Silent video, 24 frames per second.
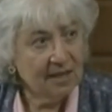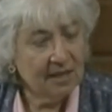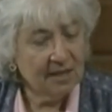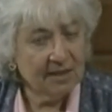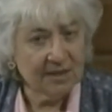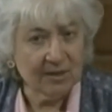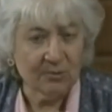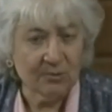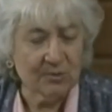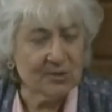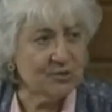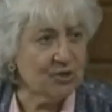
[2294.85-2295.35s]

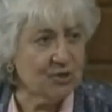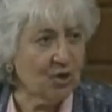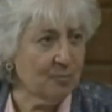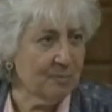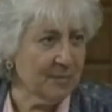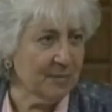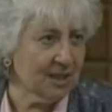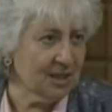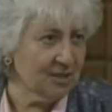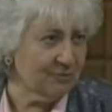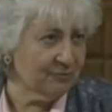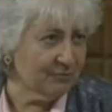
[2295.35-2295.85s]
There were so
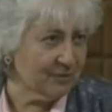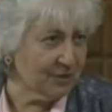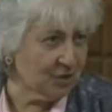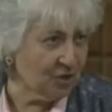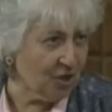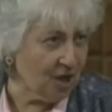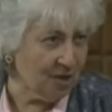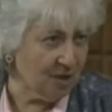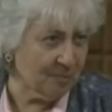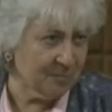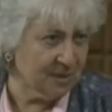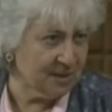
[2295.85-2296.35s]
many
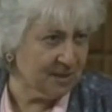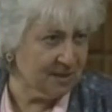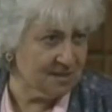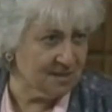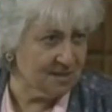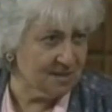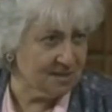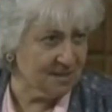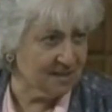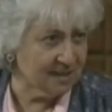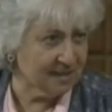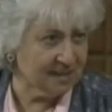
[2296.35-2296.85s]
phenomena
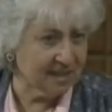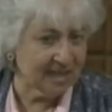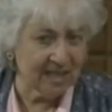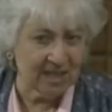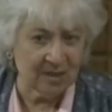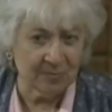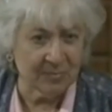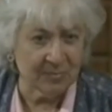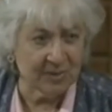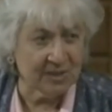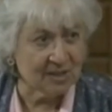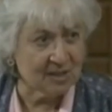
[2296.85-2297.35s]
that
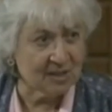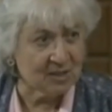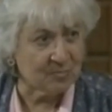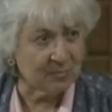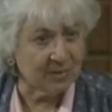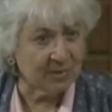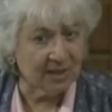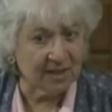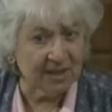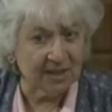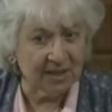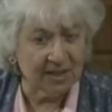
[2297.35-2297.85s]
can't be
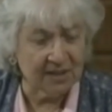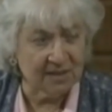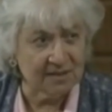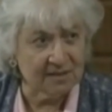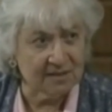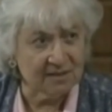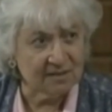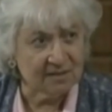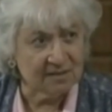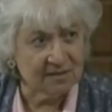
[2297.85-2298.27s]
explained.